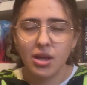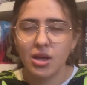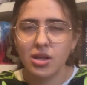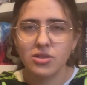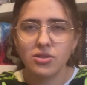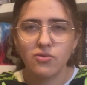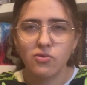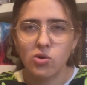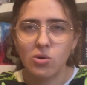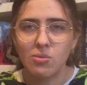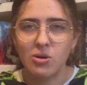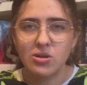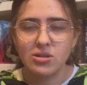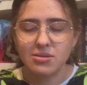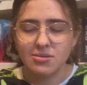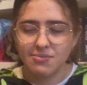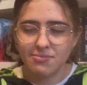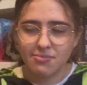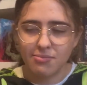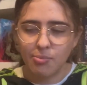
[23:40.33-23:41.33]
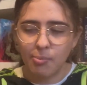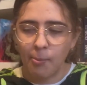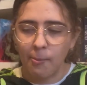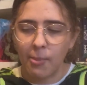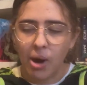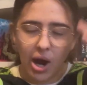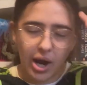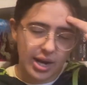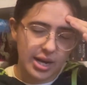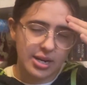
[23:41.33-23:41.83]
the robot's
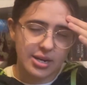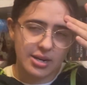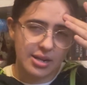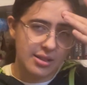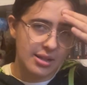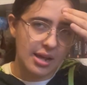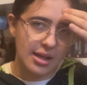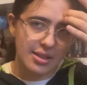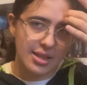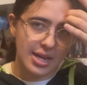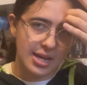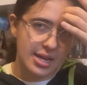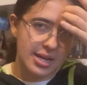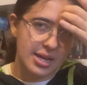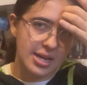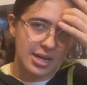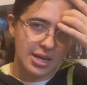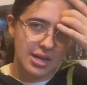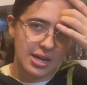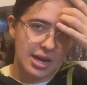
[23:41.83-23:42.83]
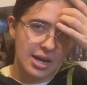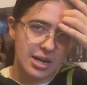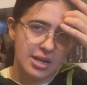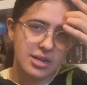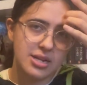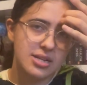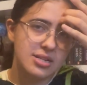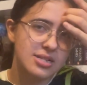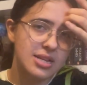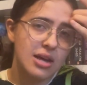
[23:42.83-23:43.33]
mind and their thinking, and
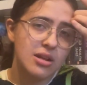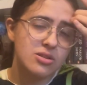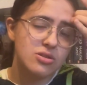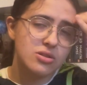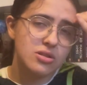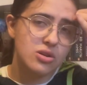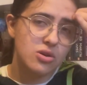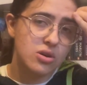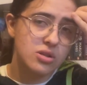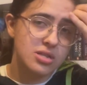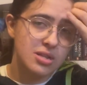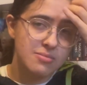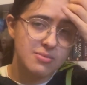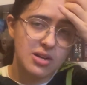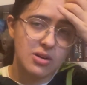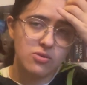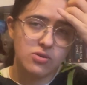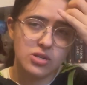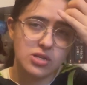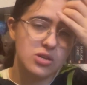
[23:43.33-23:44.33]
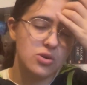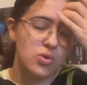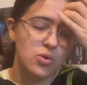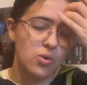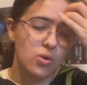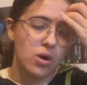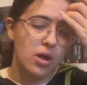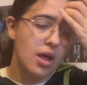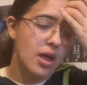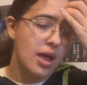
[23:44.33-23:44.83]
the concept sounds really cool.